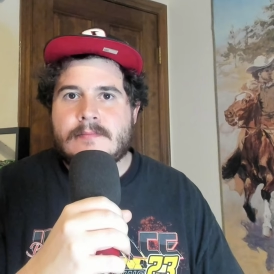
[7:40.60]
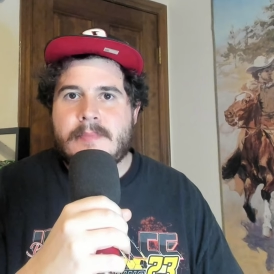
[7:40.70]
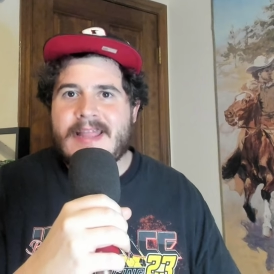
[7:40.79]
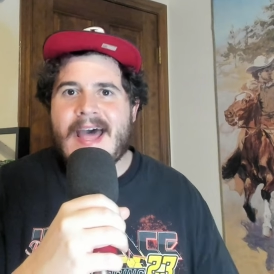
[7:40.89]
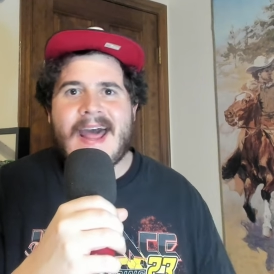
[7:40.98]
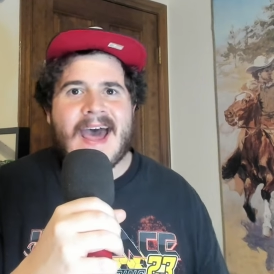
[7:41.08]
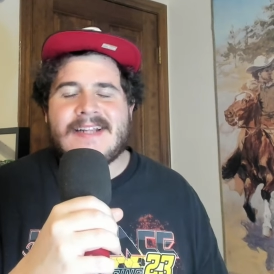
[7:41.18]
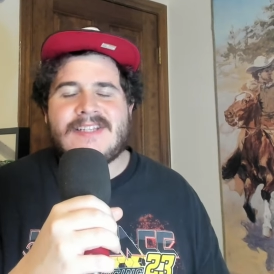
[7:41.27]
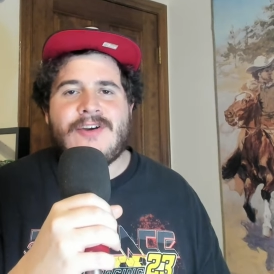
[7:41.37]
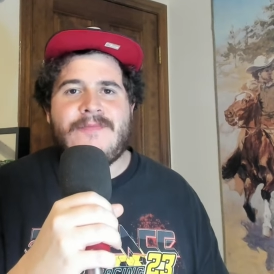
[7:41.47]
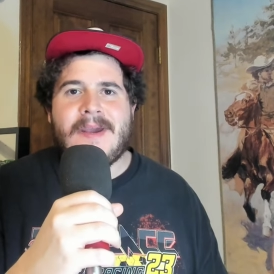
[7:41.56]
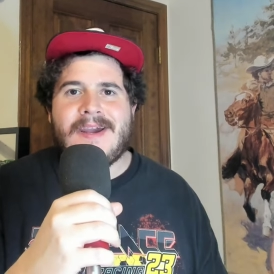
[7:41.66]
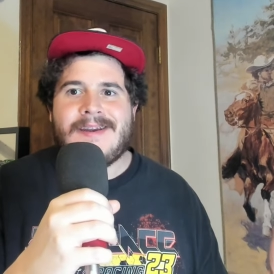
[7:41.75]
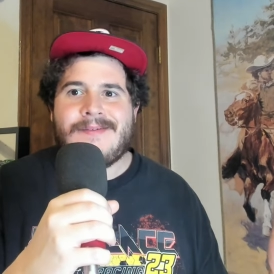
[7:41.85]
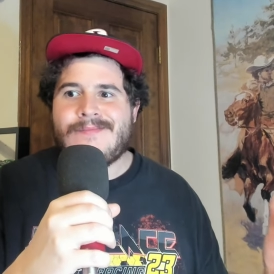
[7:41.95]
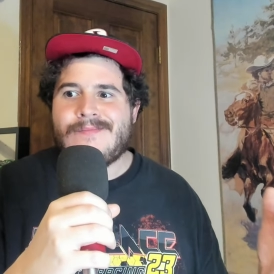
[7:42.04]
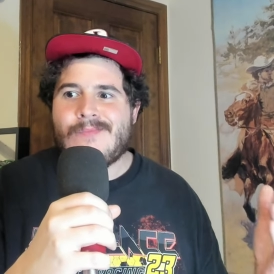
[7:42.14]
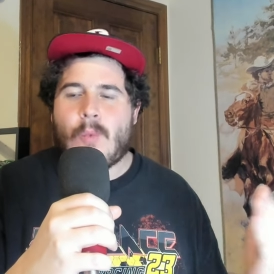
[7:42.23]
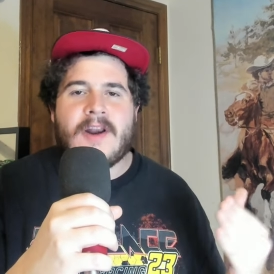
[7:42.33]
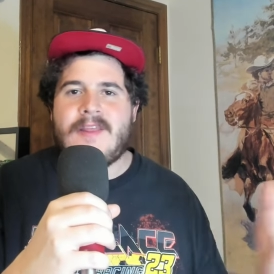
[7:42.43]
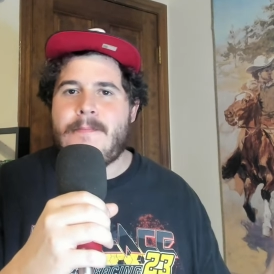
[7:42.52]
But that had to have been
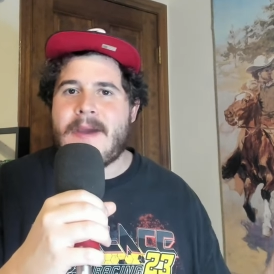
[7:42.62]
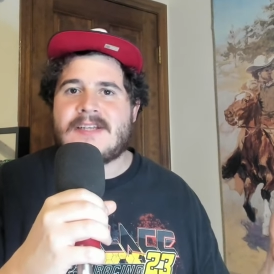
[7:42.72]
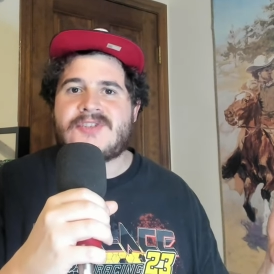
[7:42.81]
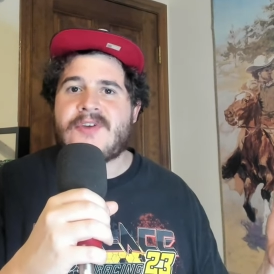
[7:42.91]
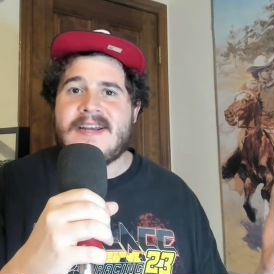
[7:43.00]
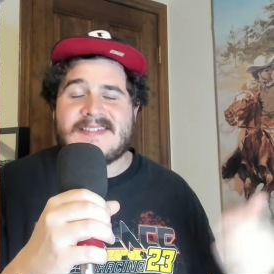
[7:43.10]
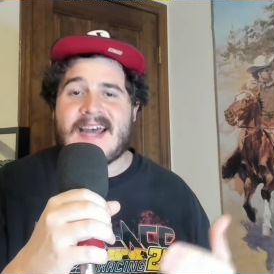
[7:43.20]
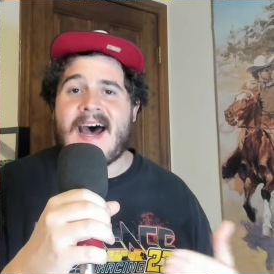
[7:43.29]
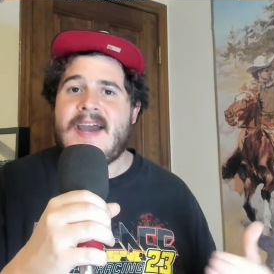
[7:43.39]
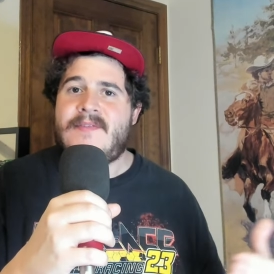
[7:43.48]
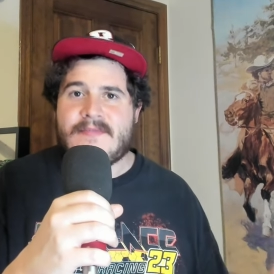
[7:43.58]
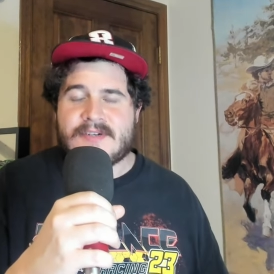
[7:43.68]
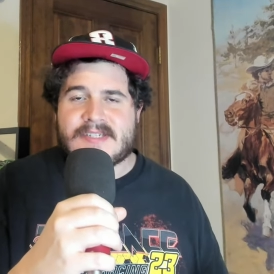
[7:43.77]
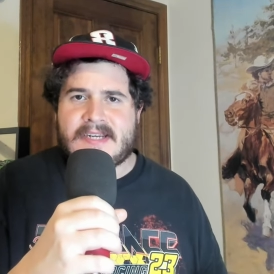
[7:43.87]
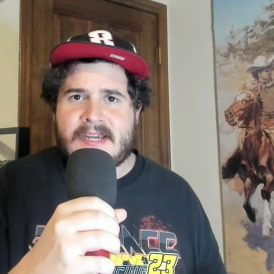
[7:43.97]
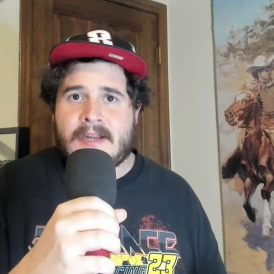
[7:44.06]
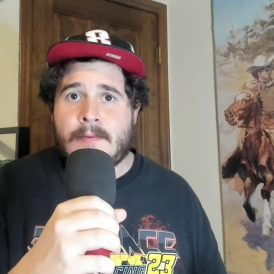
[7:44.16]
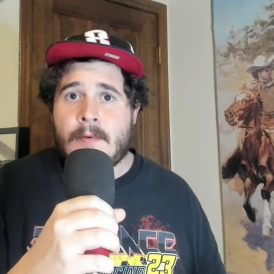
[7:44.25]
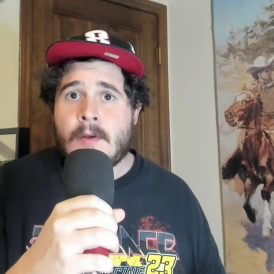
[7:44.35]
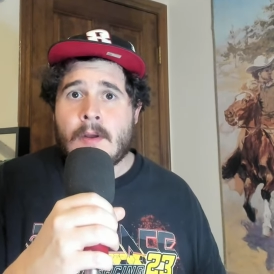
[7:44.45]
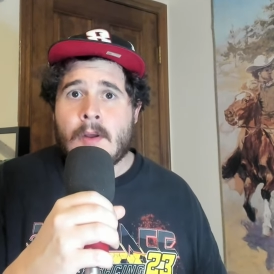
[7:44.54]
one of the best races I have ever seen.
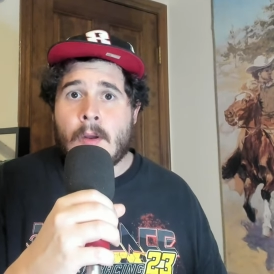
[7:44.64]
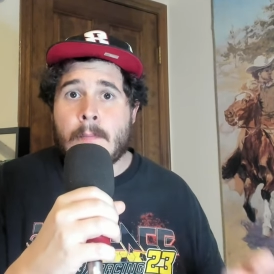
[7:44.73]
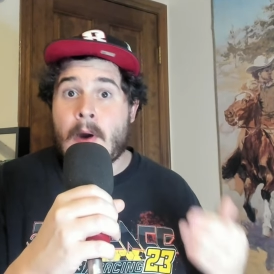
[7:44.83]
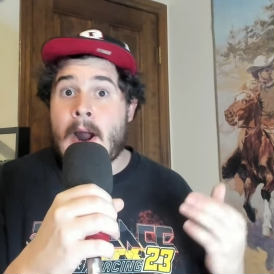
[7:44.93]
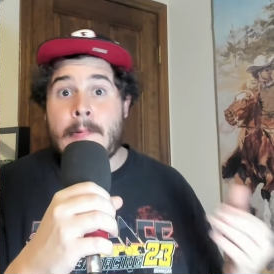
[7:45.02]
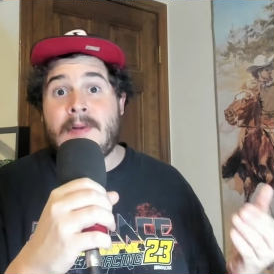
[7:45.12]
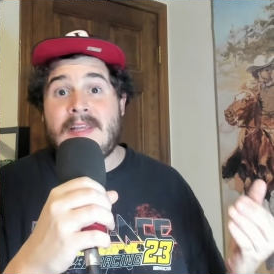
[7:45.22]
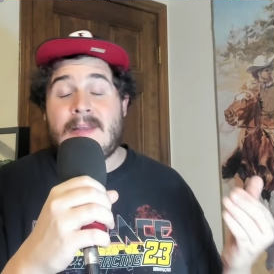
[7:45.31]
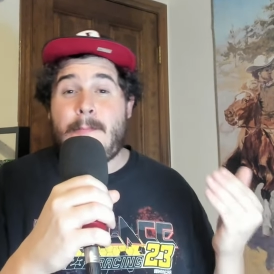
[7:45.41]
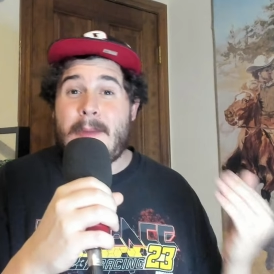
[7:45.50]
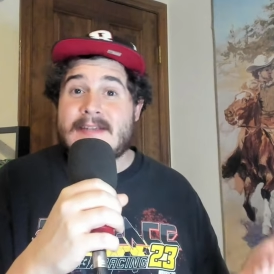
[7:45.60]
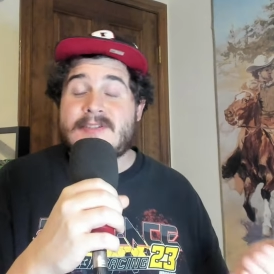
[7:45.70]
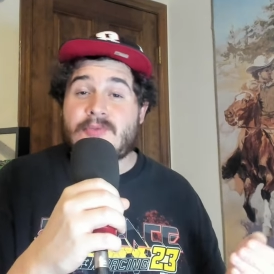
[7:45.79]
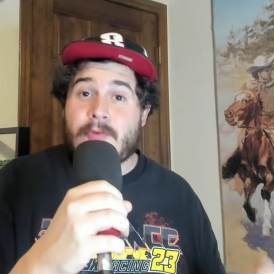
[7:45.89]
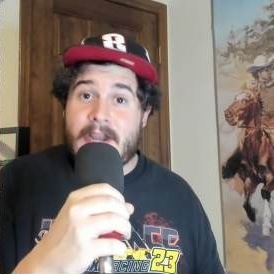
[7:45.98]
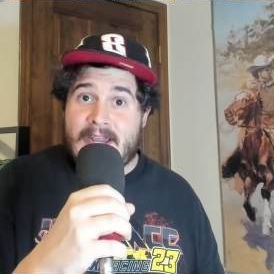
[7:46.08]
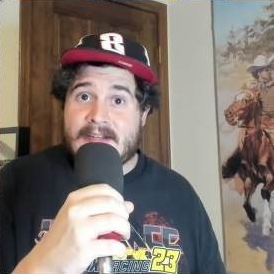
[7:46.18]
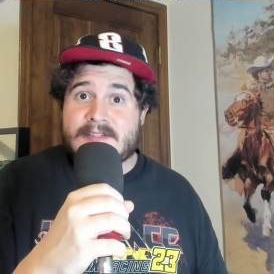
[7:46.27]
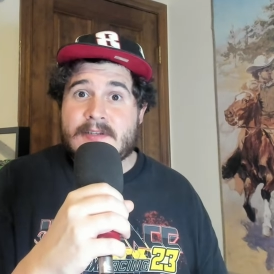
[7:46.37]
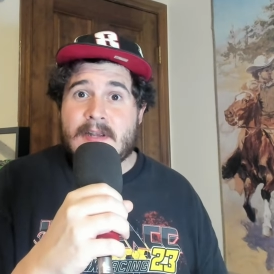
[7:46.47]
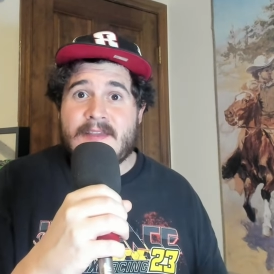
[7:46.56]
Probably the best
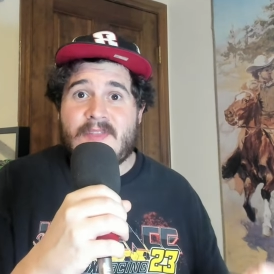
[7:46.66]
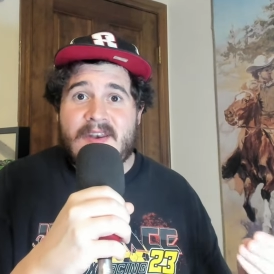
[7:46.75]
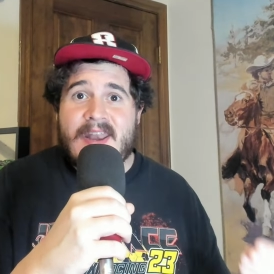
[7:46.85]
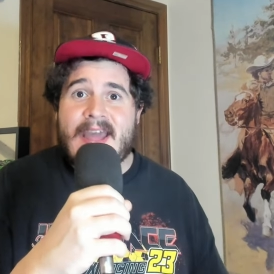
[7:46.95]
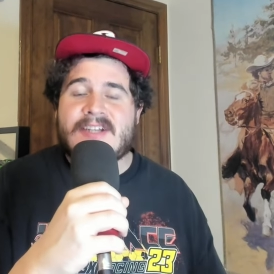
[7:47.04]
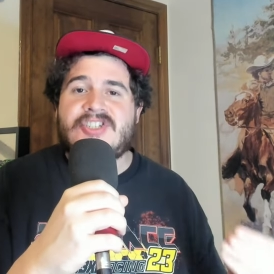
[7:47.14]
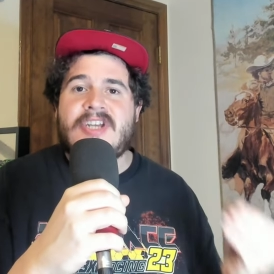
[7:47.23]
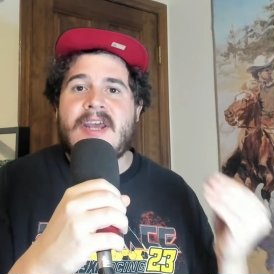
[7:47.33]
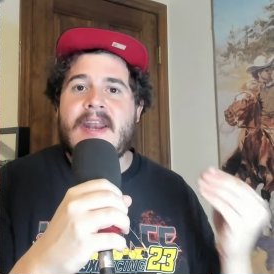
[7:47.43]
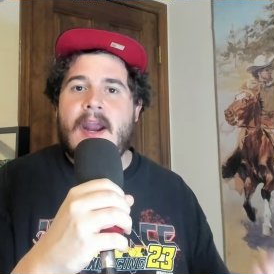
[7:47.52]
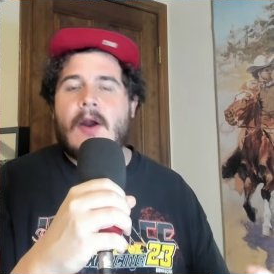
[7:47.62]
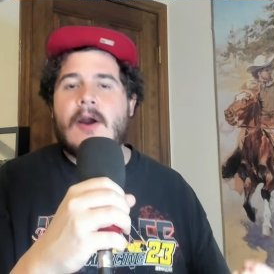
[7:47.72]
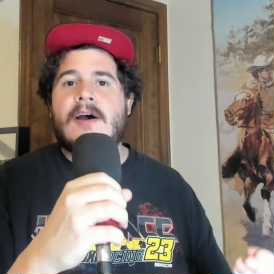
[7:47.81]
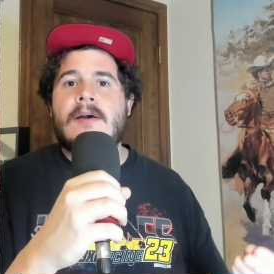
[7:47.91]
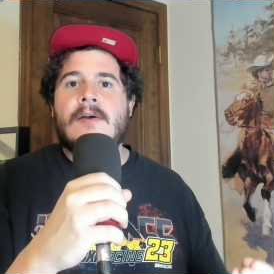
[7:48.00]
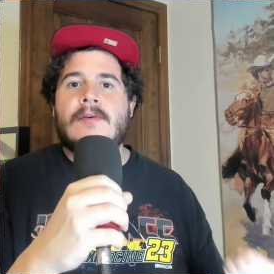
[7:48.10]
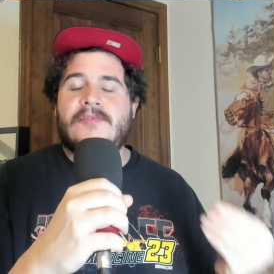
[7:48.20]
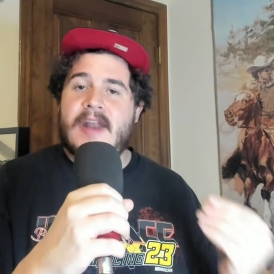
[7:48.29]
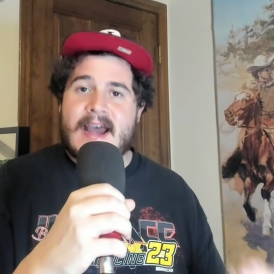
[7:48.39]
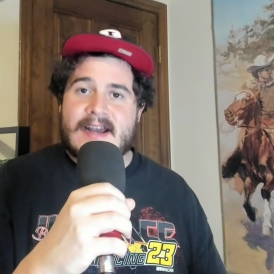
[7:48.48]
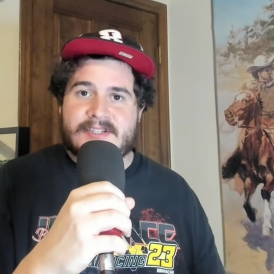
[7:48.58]
race in the next gen era for
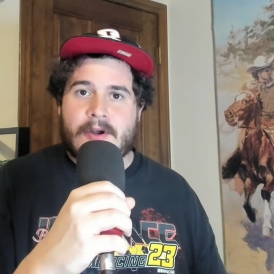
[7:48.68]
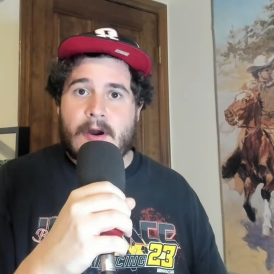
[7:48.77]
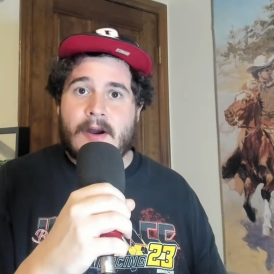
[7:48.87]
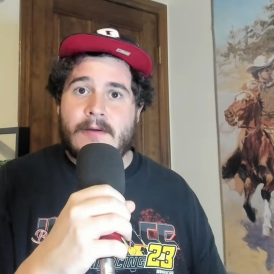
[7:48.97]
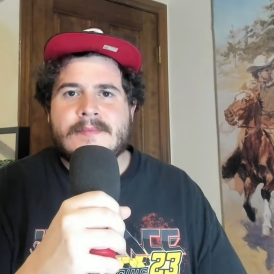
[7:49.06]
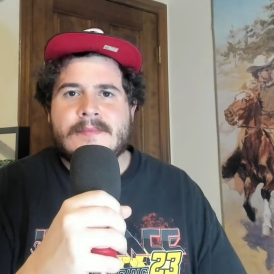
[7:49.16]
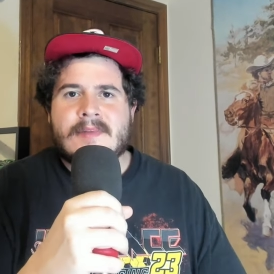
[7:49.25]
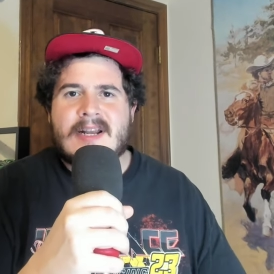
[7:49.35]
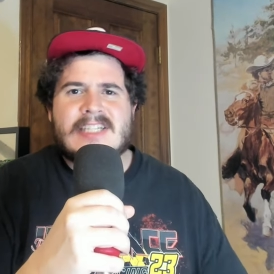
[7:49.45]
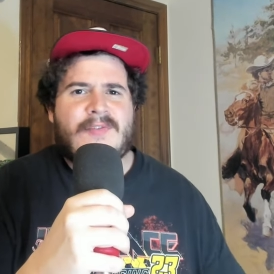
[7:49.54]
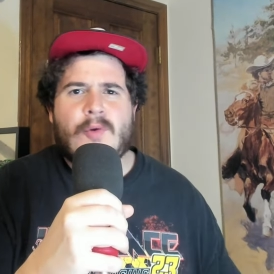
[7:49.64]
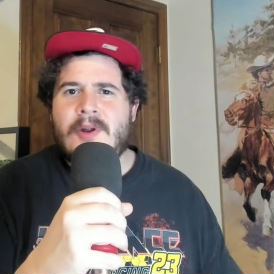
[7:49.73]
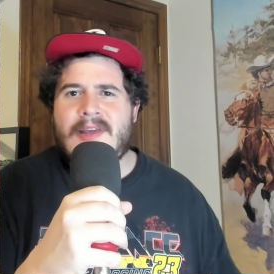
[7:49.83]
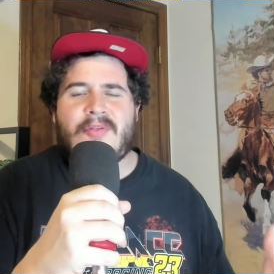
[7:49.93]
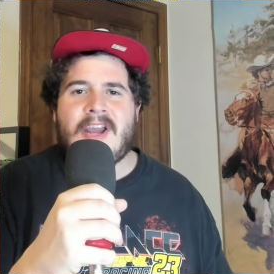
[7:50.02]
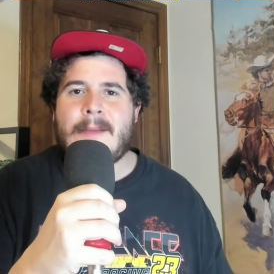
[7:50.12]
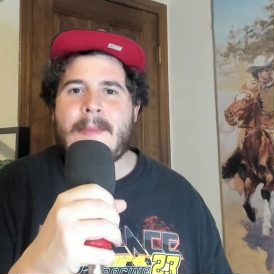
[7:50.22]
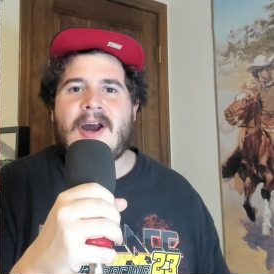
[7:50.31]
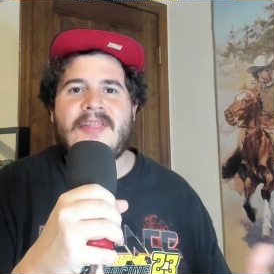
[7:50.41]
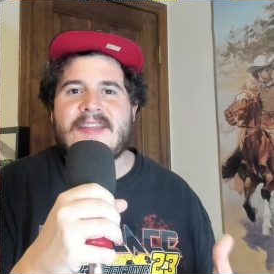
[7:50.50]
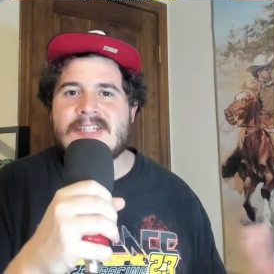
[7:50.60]
NASCAR. Because if you really think about
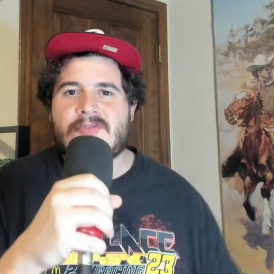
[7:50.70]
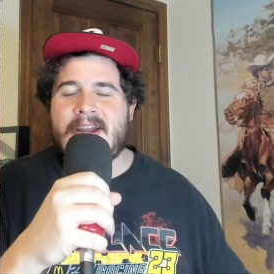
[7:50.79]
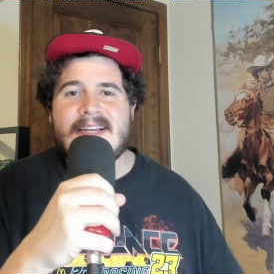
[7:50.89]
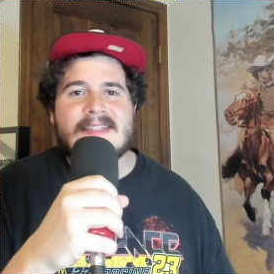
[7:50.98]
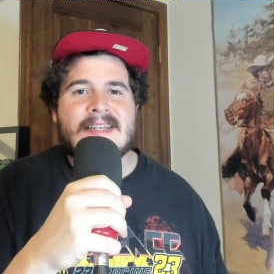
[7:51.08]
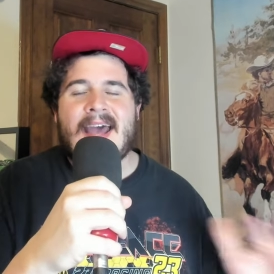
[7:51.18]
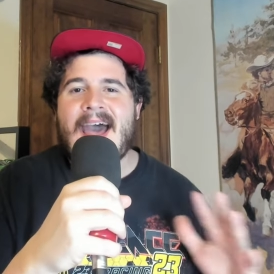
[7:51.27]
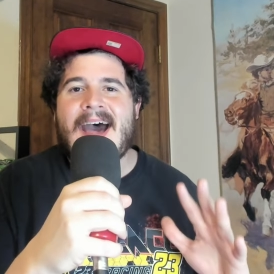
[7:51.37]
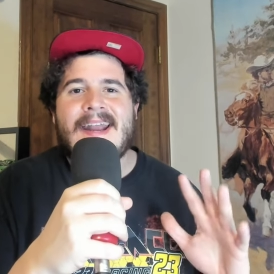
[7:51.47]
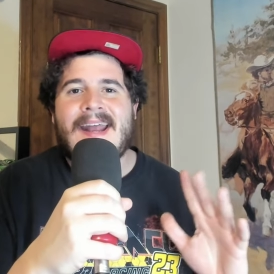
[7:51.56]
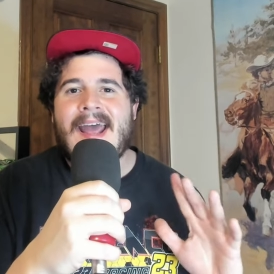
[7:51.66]
it, this race had